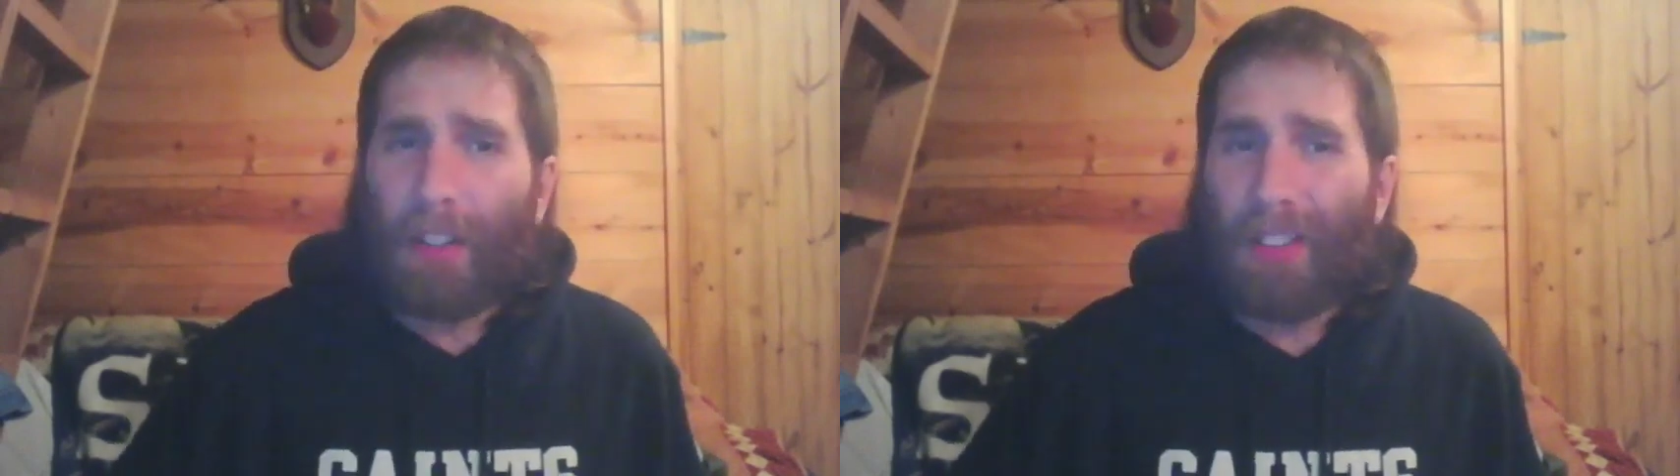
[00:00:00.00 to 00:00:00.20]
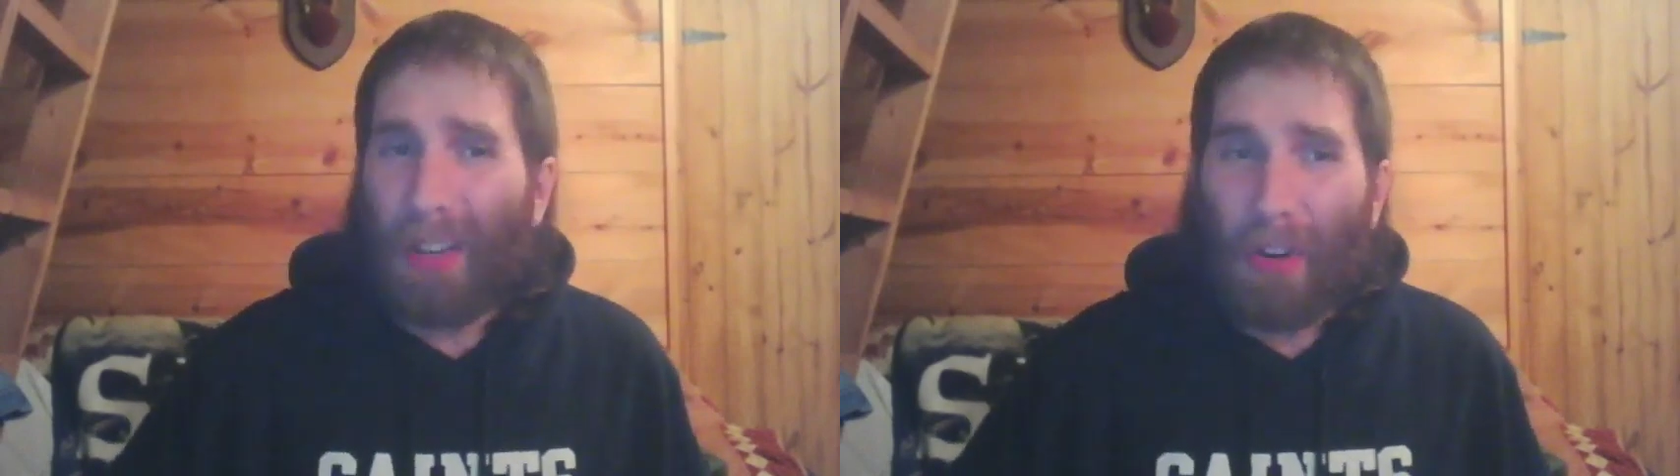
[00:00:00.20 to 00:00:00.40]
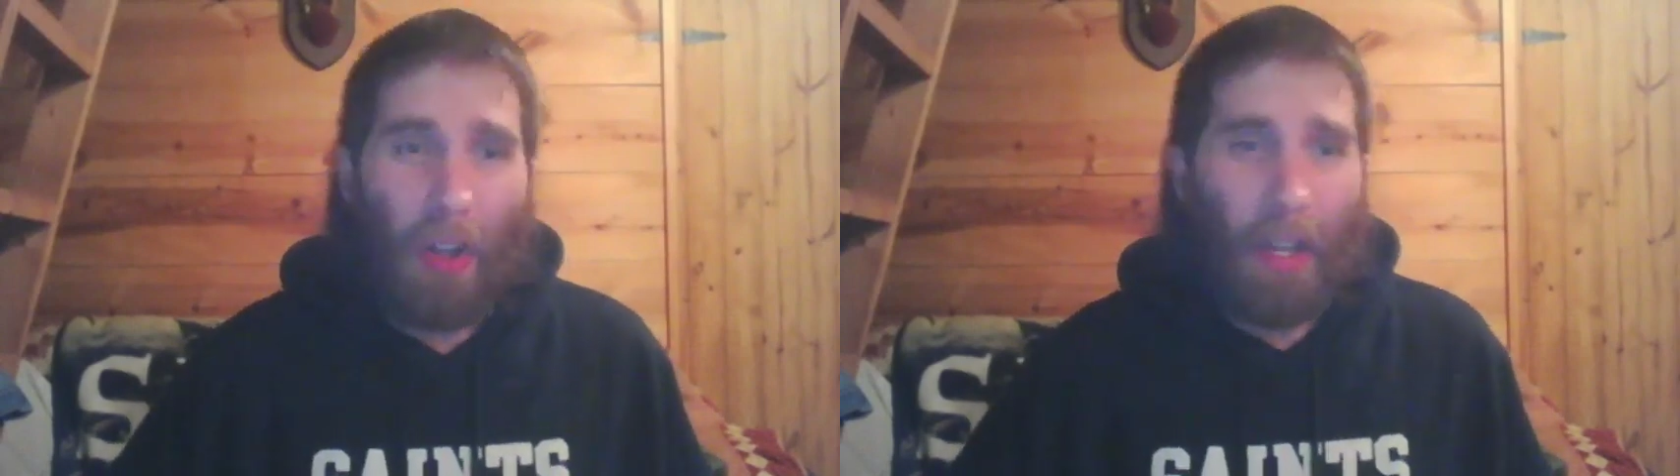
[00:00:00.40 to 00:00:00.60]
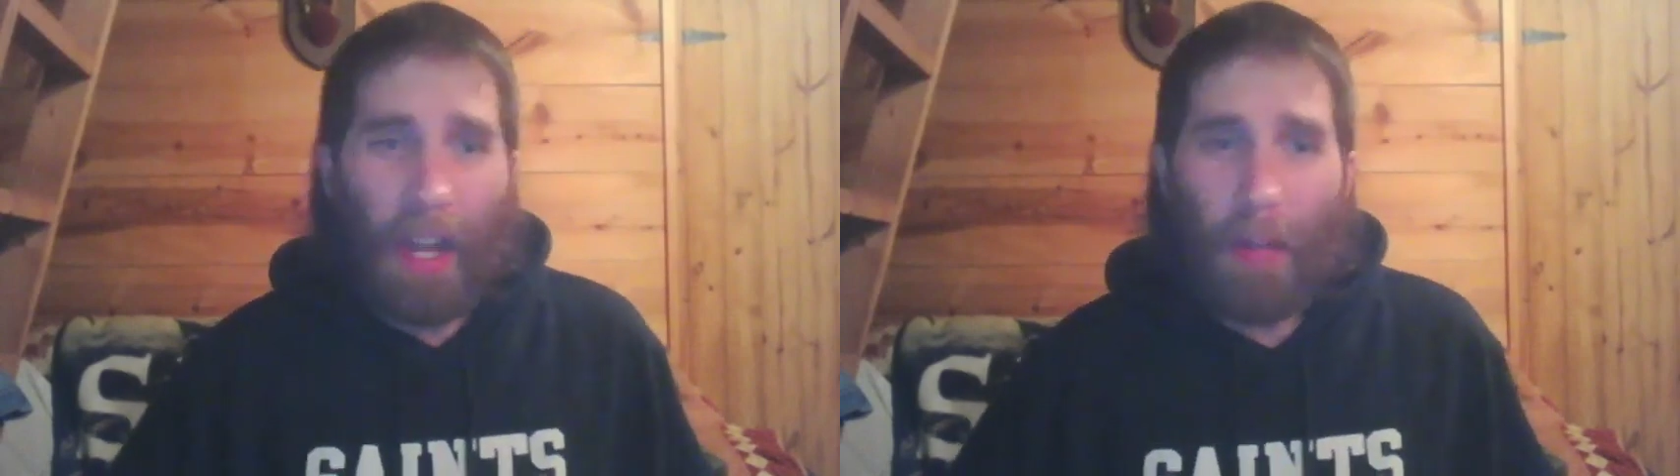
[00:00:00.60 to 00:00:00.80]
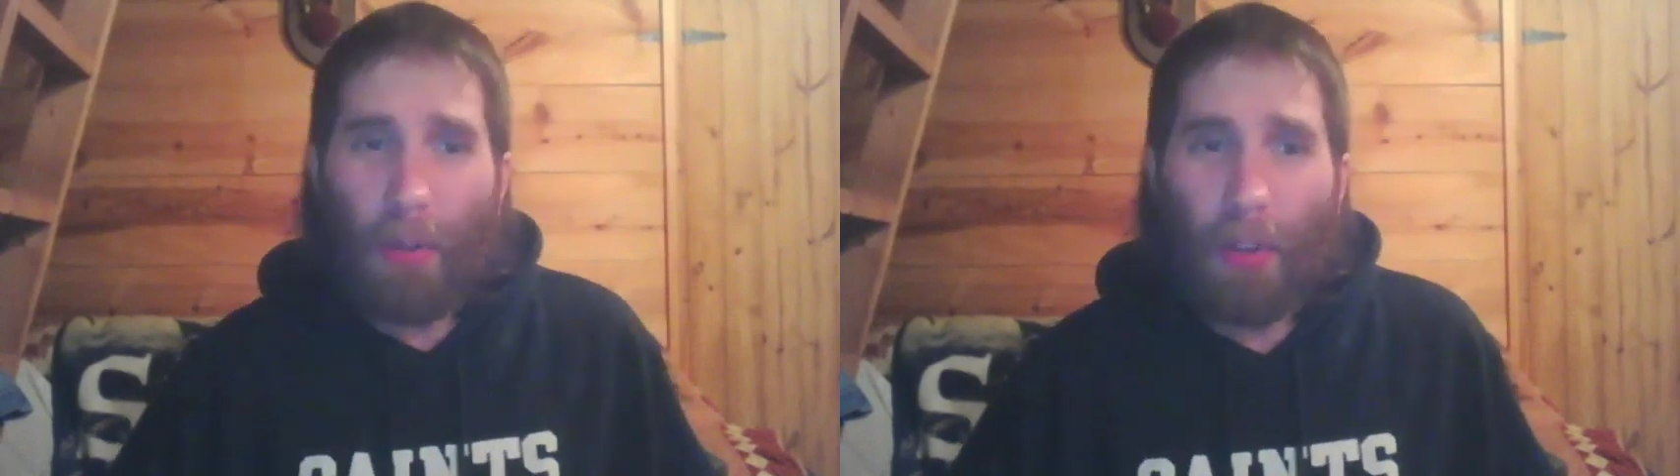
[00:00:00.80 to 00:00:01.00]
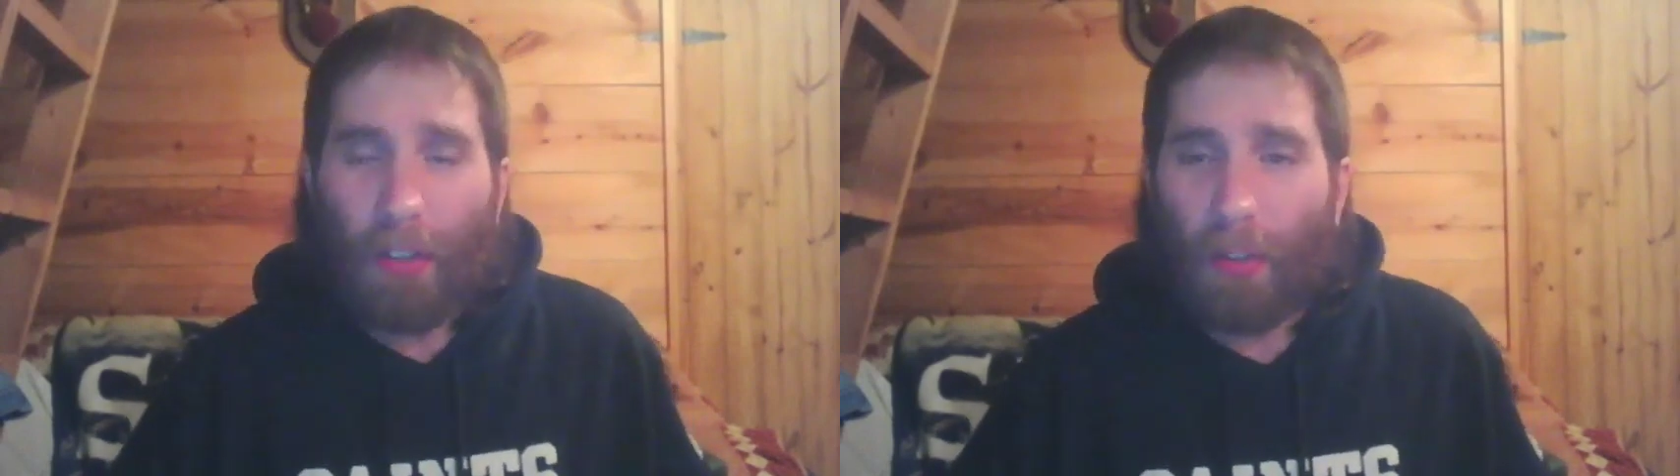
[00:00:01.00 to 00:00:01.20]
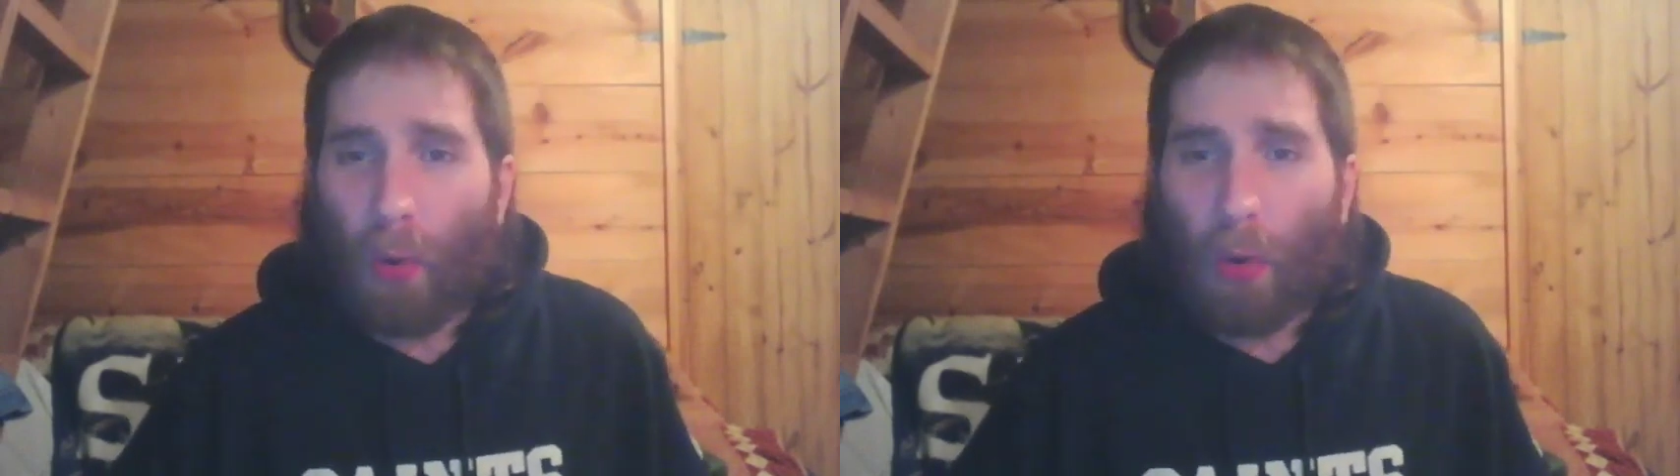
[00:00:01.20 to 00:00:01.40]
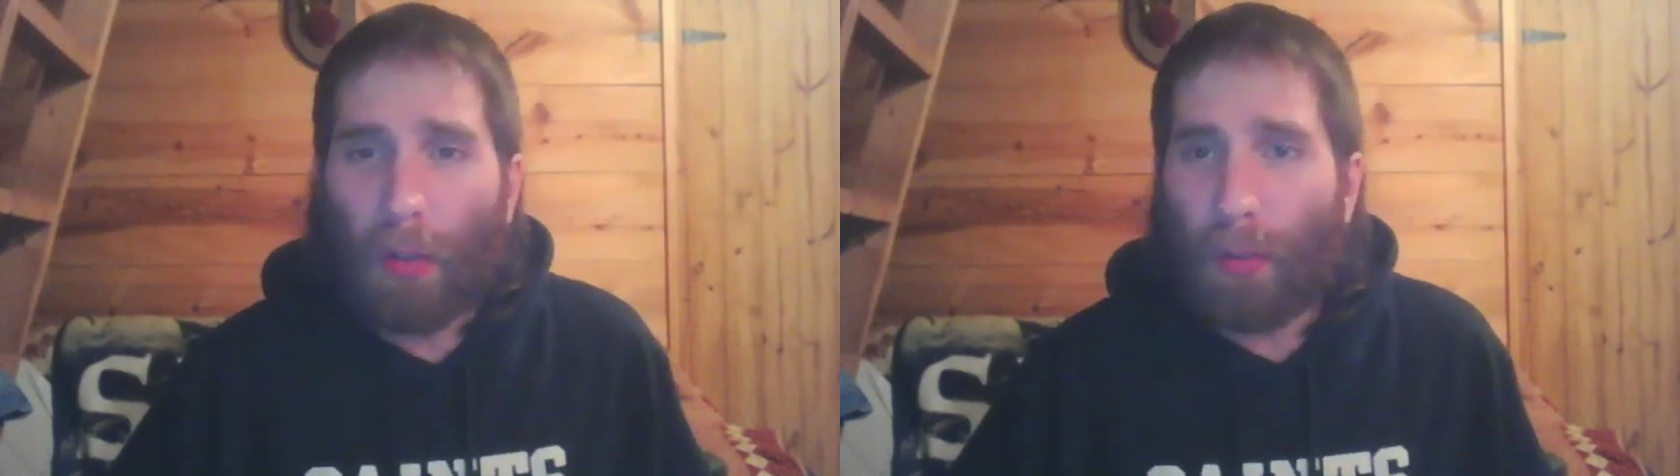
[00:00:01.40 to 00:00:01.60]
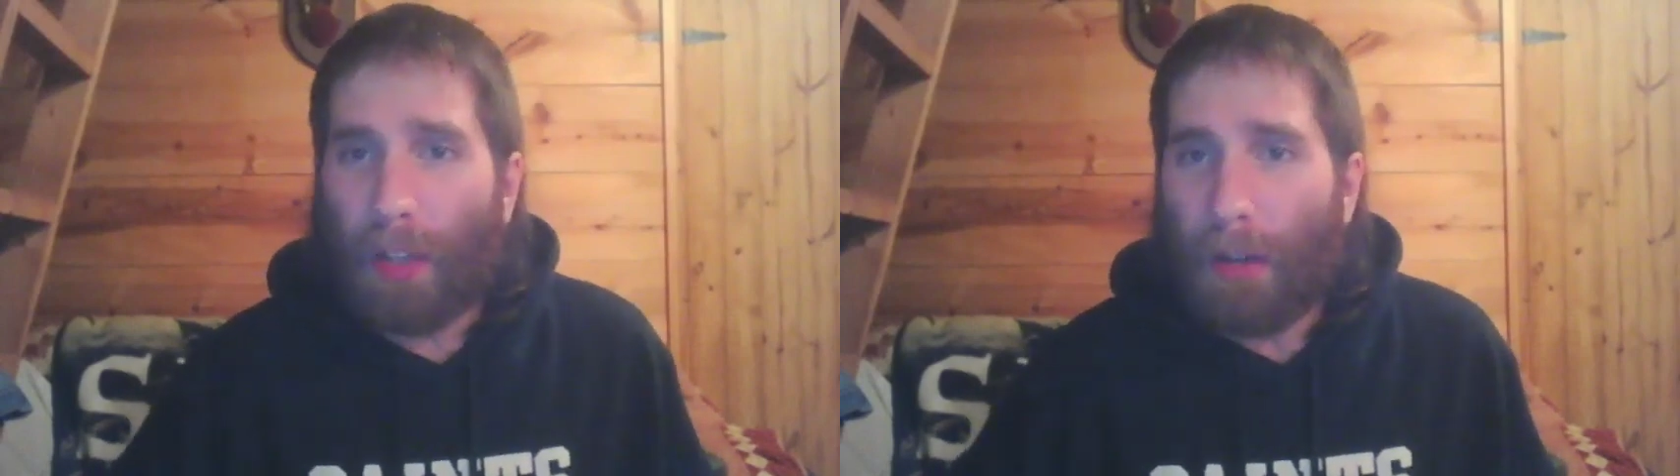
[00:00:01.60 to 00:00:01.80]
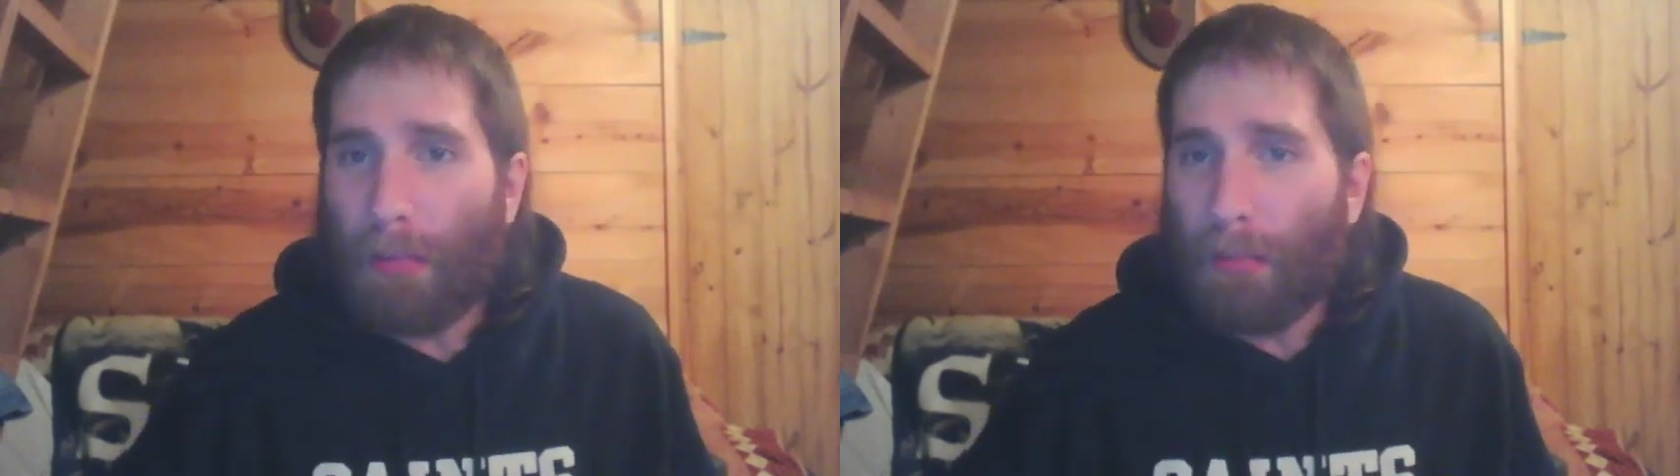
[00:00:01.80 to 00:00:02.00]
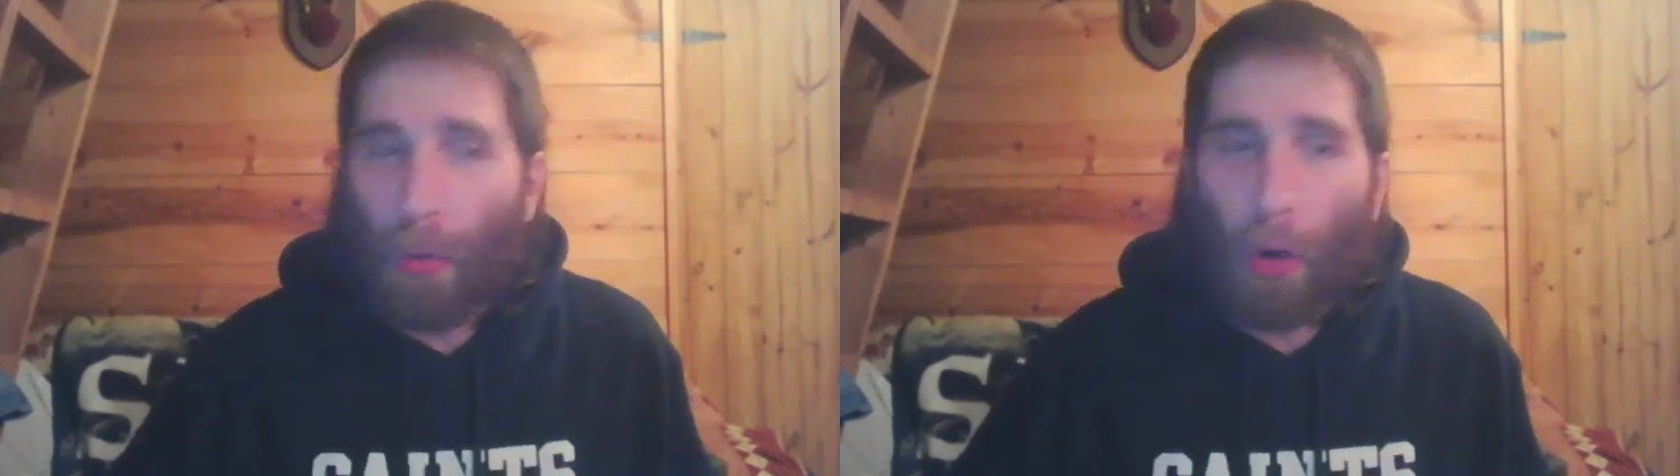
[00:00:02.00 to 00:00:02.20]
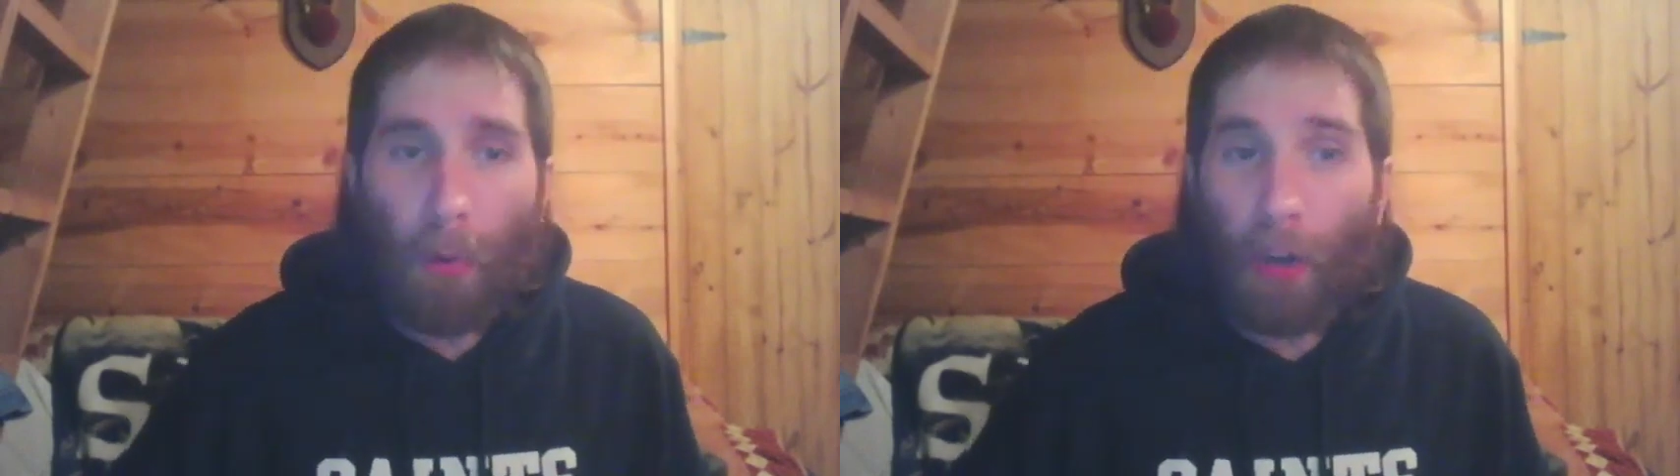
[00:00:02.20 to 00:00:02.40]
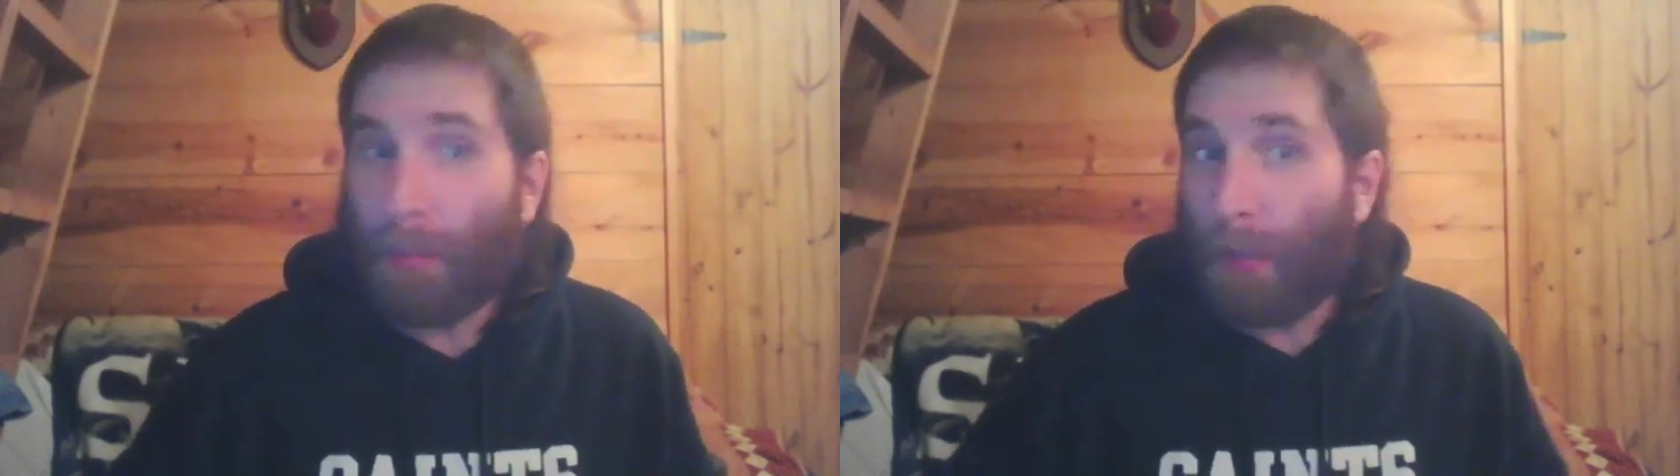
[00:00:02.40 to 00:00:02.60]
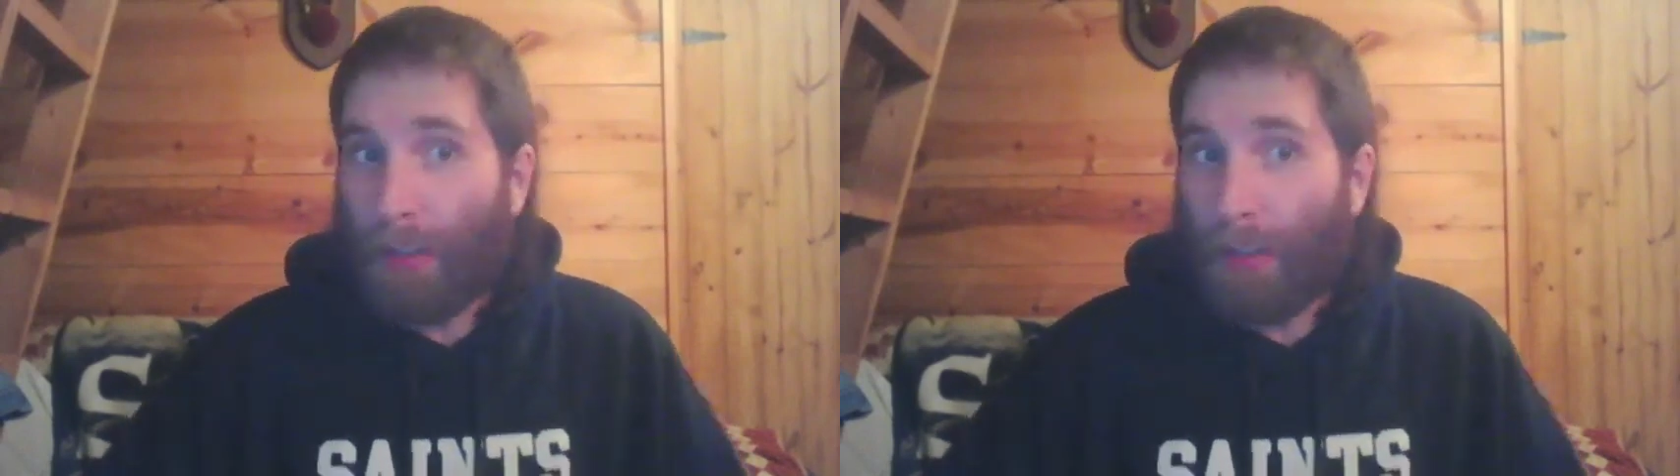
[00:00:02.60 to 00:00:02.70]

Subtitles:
because they were only able to score 3 more points.